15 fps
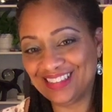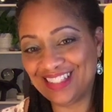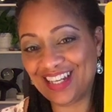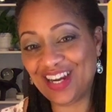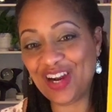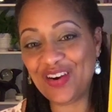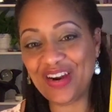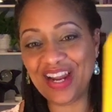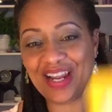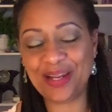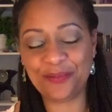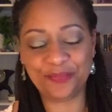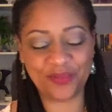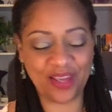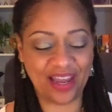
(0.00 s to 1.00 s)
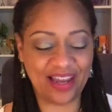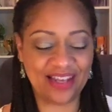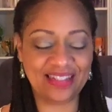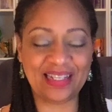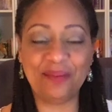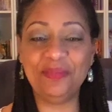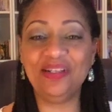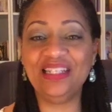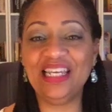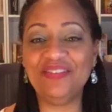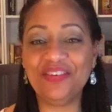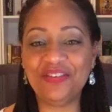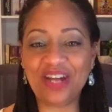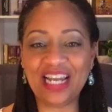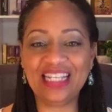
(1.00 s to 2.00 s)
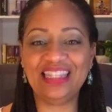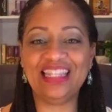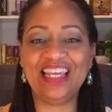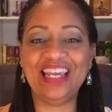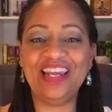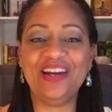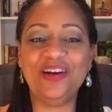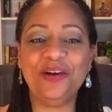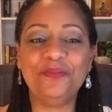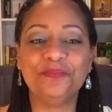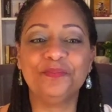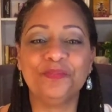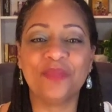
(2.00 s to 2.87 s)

All right, guys, I'm gonna leave it right there.